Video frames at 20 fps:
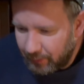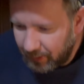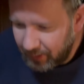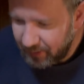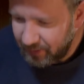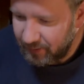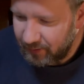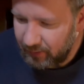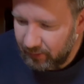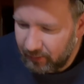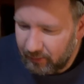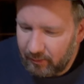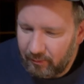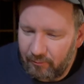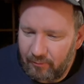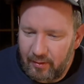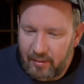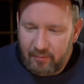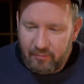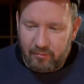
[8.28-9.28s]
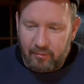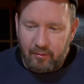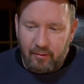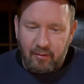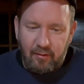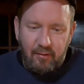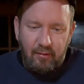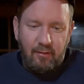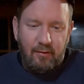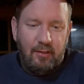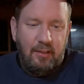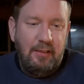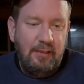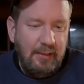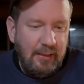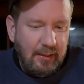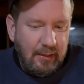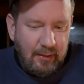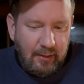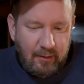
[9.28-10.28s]
I think, ready to go.
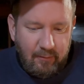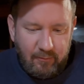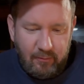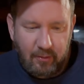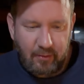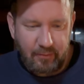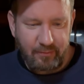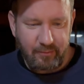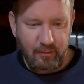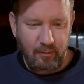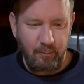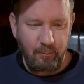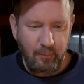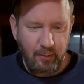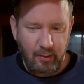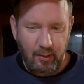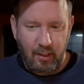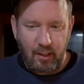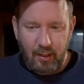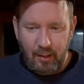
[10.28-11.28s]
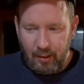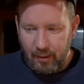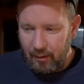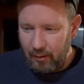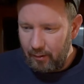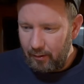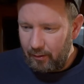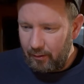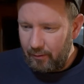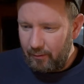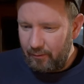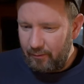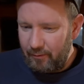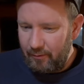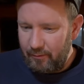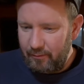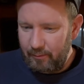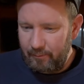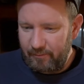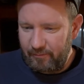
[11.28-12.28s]
I've got
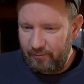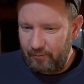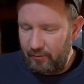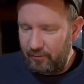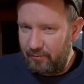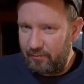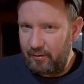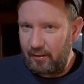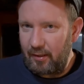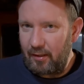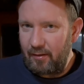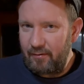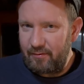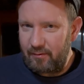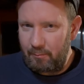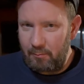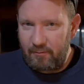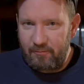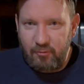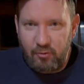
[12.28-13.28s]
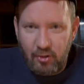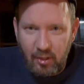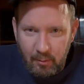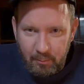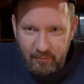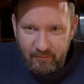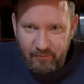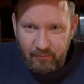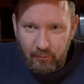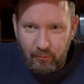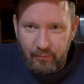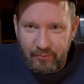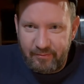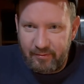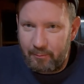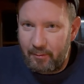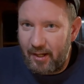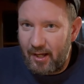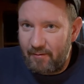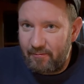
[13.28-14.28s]
some fruits here. Some I've tried before,
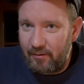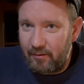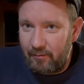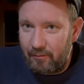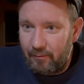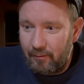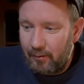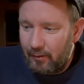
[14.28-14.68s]
some I haven't.